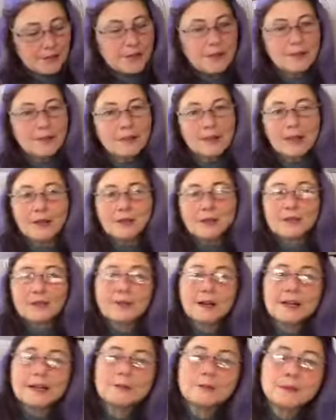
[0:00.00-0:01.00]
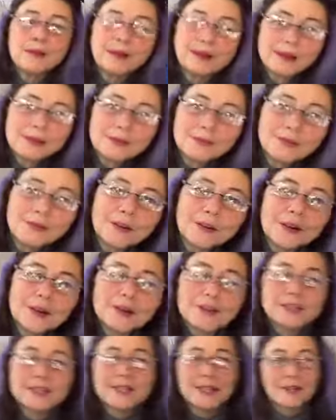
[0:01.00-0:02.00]
in lovely Raspberry for
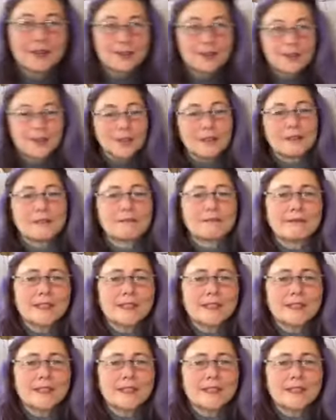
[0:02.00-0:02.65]
her Schnauzer,